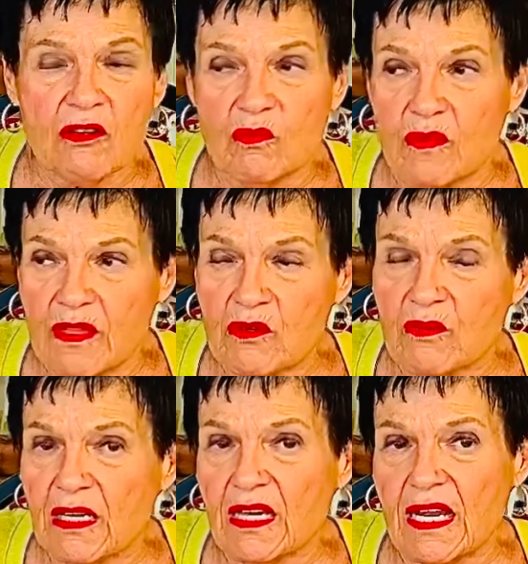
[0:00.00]
and when they
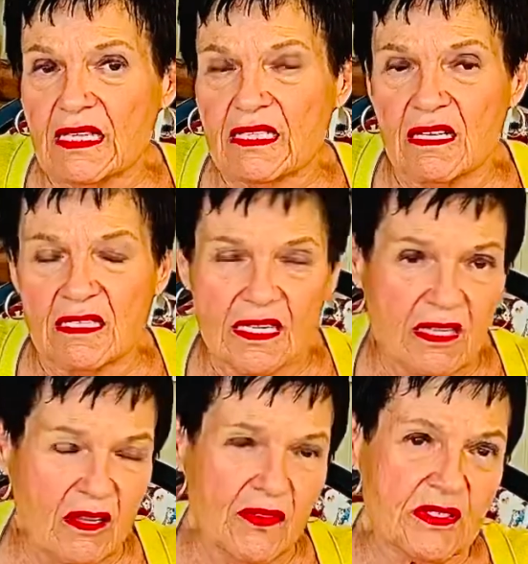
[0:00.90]
realize how
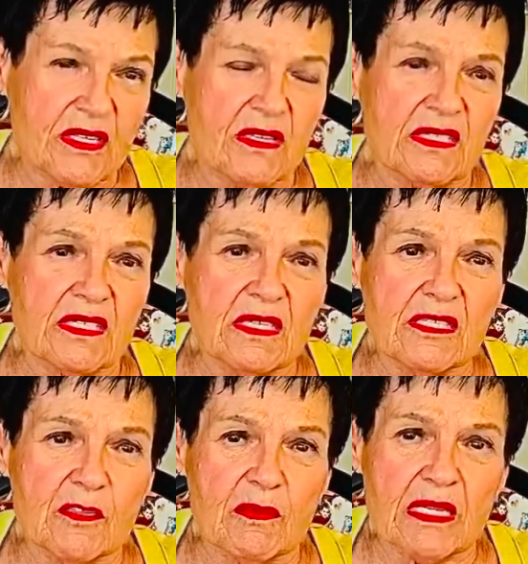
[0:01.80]
unhealthy the
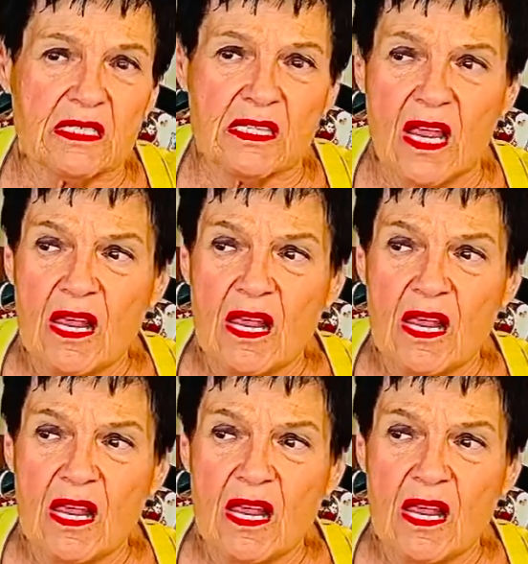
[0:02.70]
system is,